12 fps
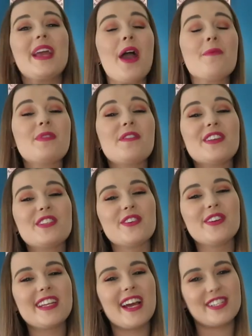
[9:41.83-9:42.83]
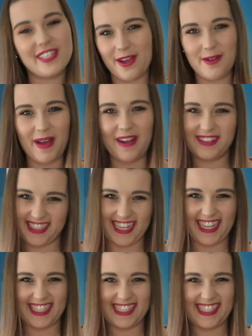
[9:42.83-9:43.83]
We hope you've enjoyed our show about
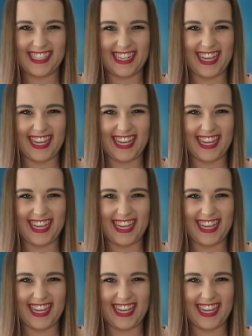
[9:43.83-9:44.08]
resilience